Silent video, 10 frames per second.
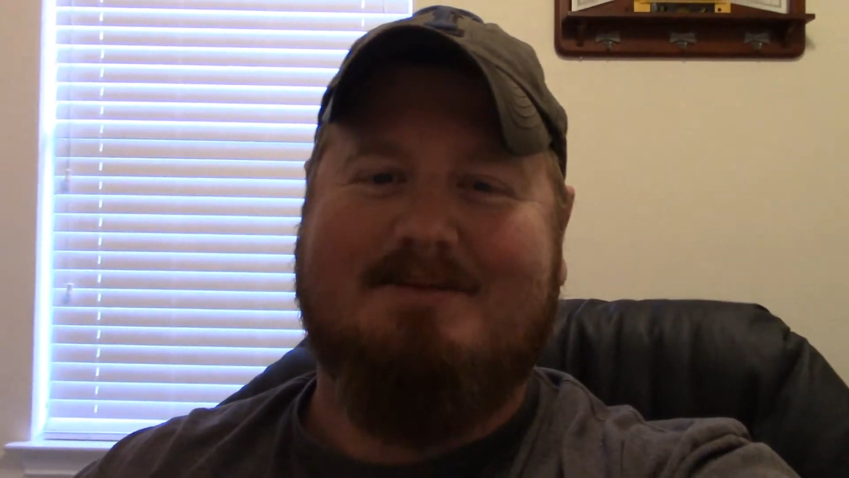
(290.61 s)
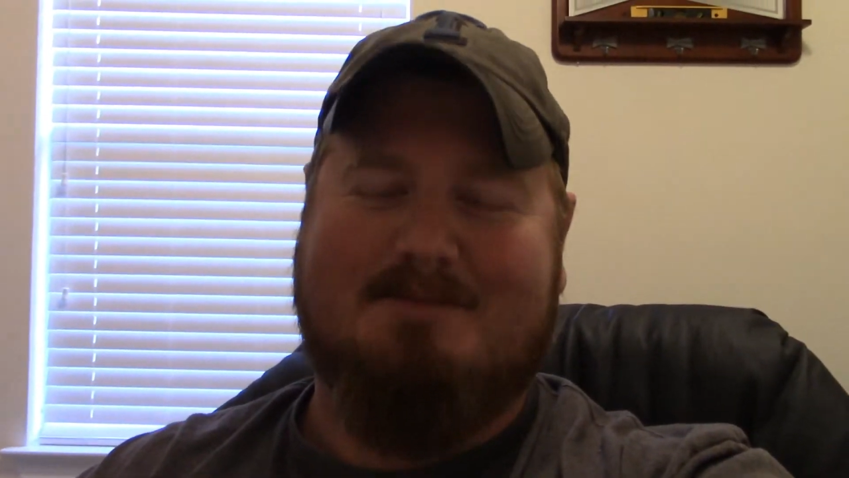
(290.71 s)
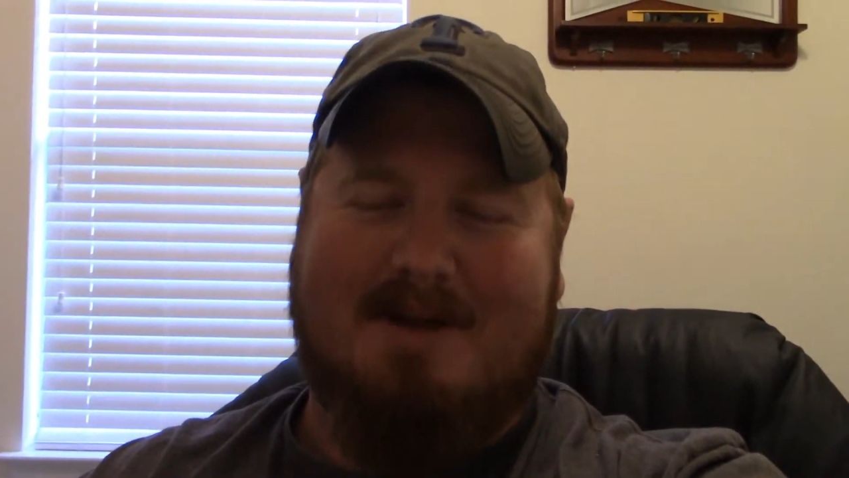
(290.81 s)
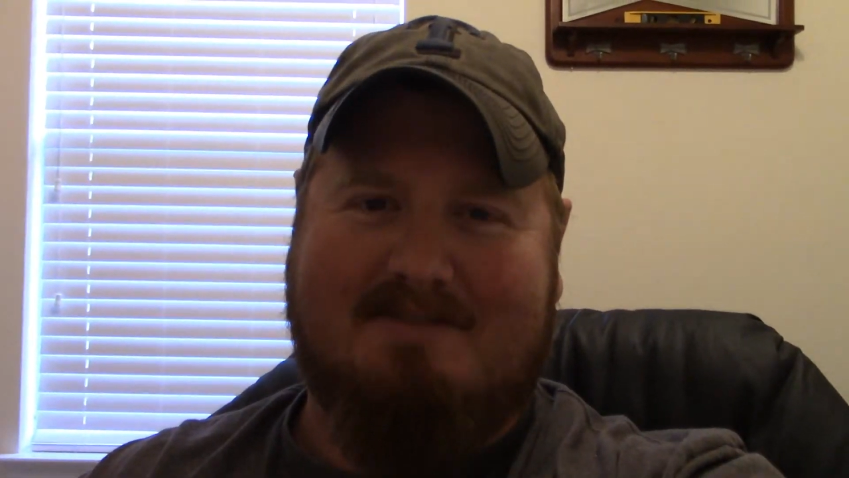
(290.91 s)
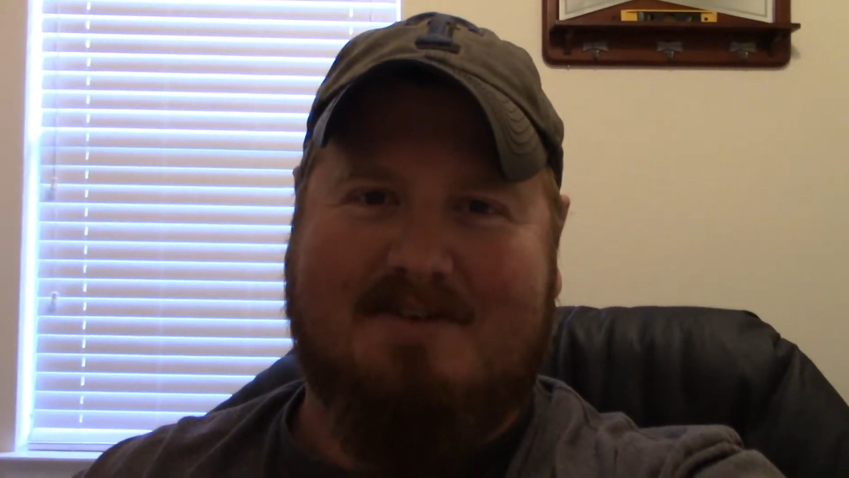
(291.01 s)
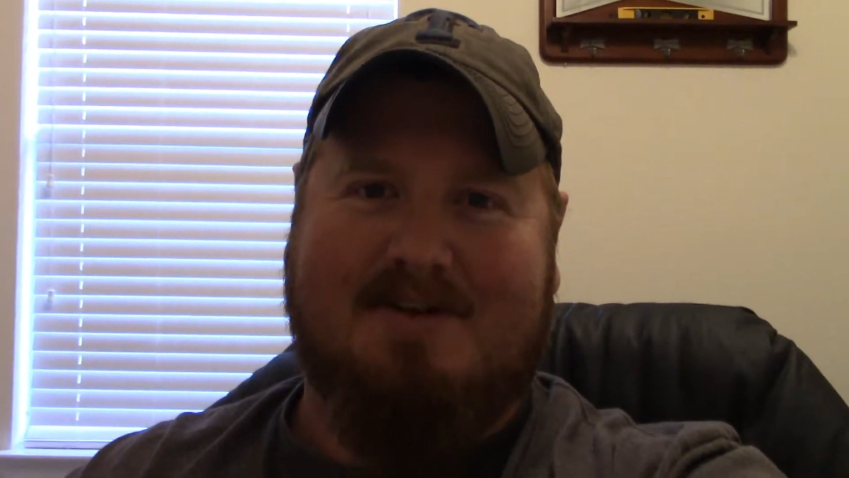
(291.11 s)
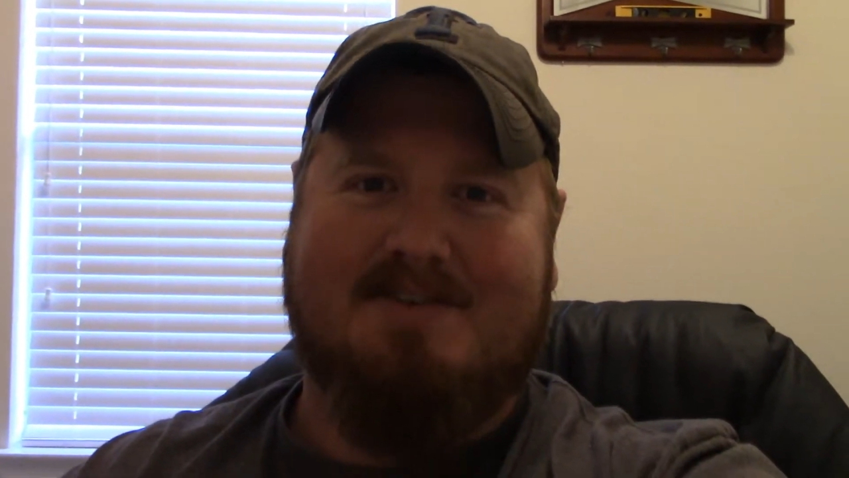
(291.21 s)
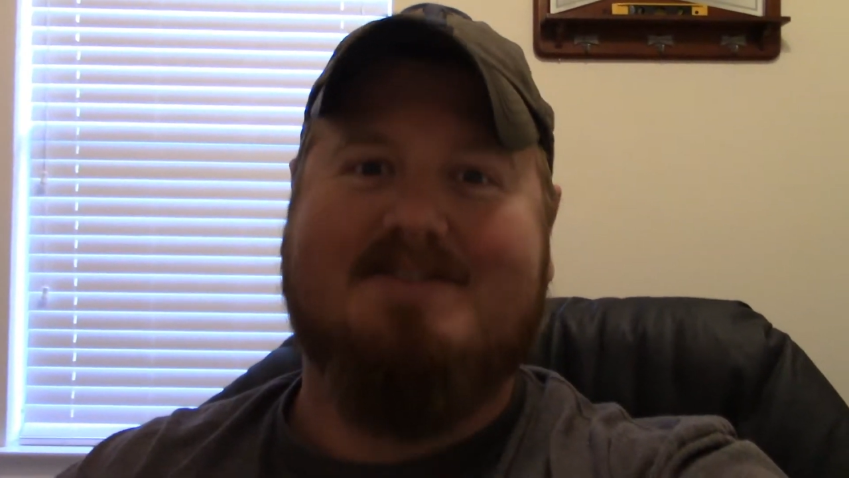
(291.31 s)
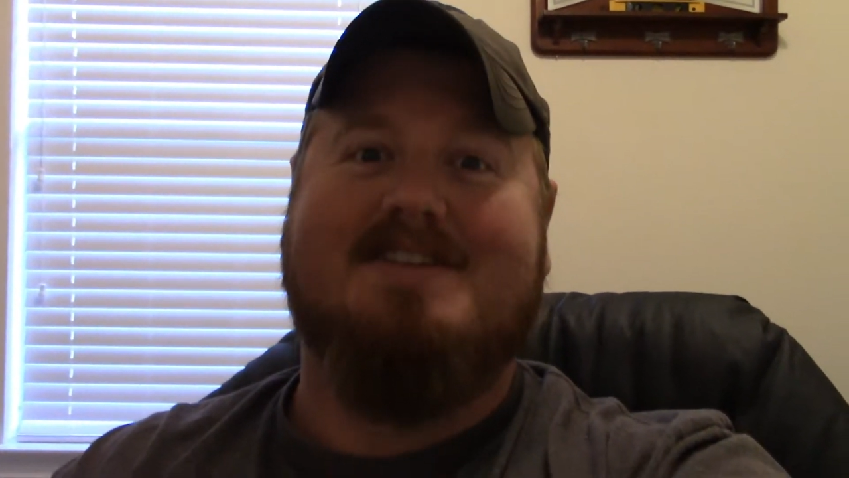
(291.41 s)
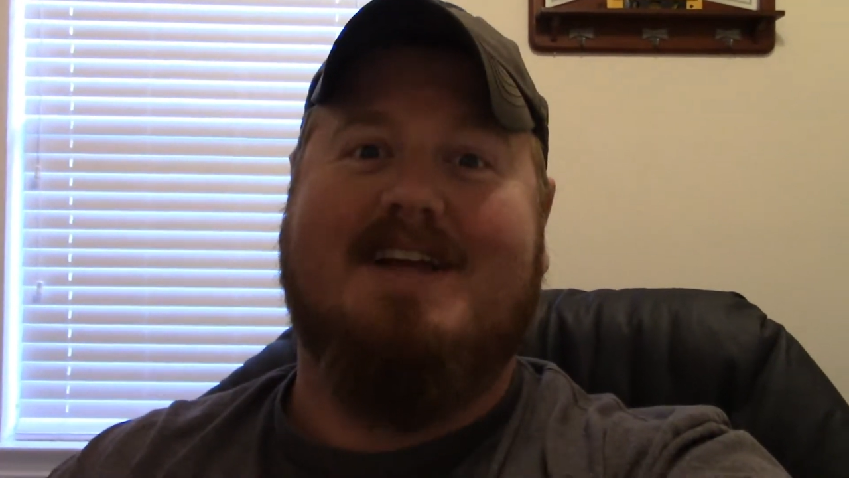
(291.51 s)
It was my
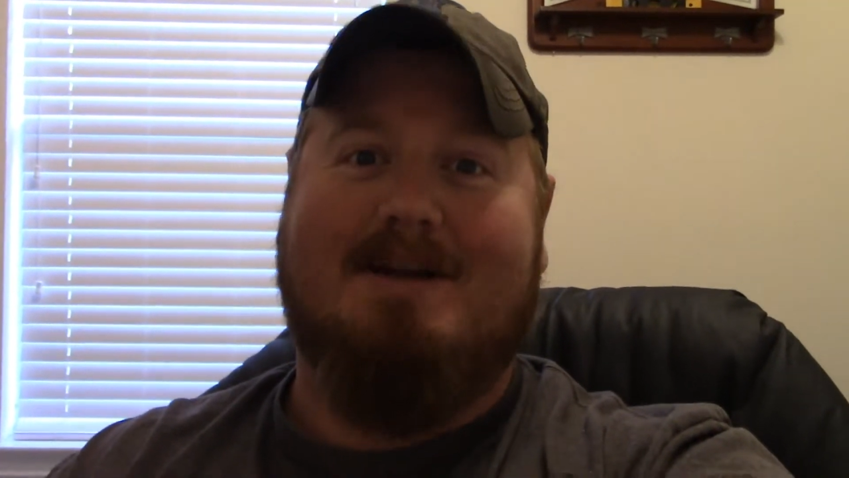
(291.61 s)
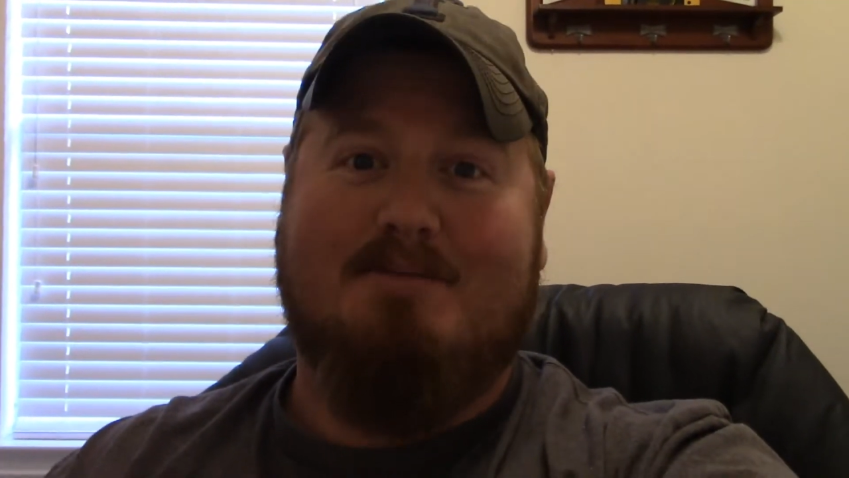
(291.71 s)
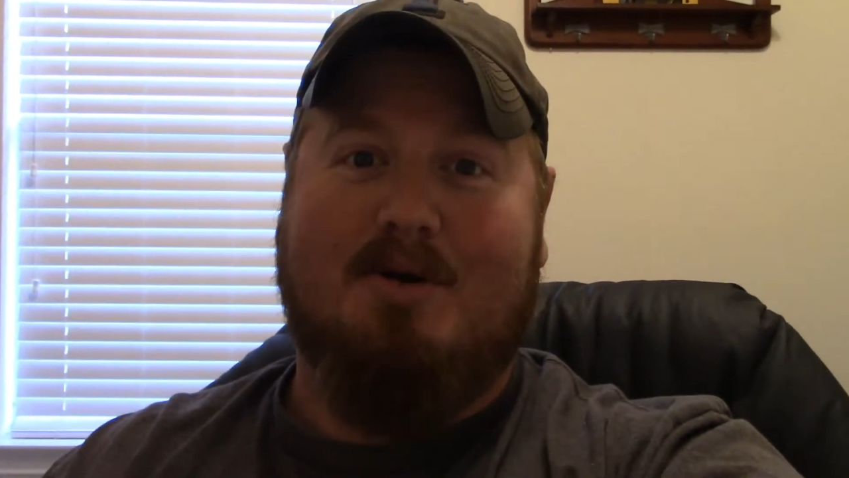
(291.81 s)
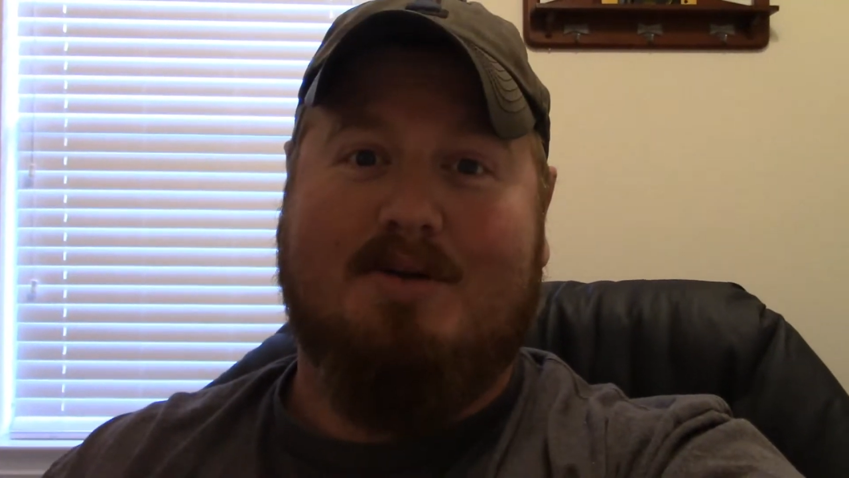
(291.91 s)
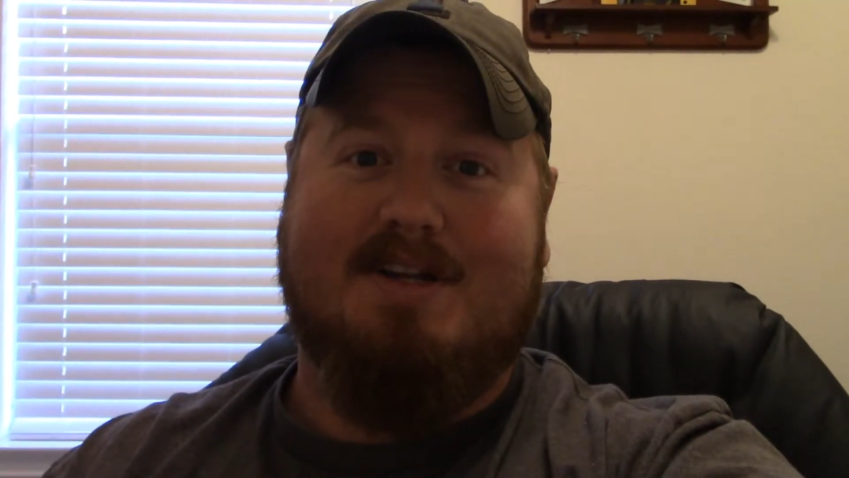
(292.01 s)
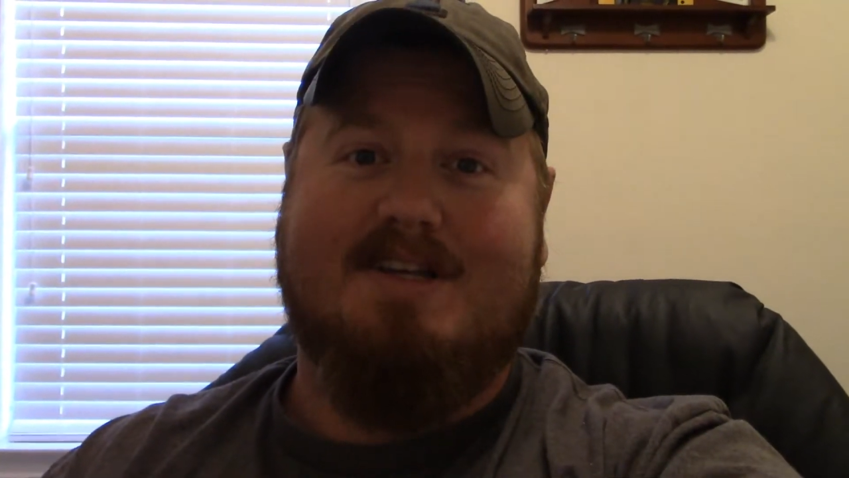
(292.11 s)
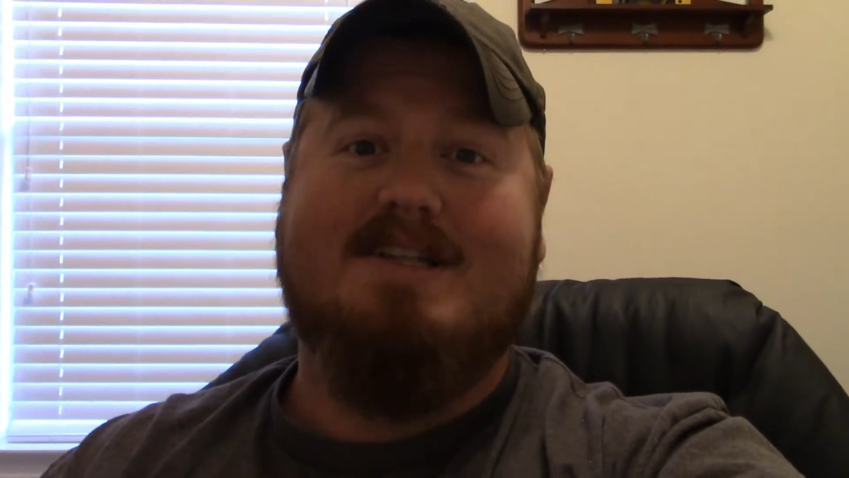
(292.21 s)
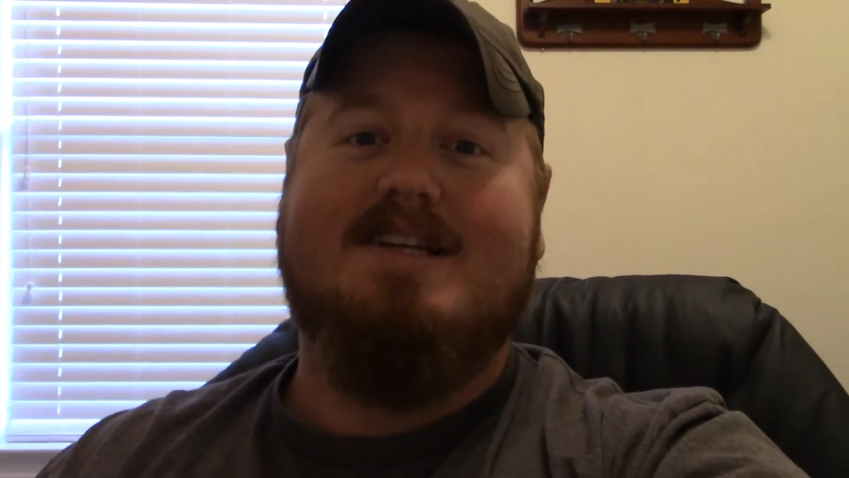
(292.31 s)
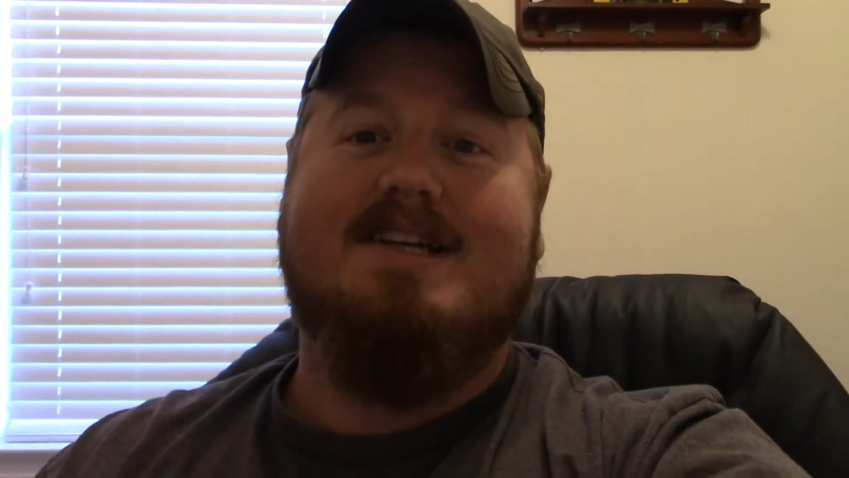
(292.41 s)
fault. I broke it.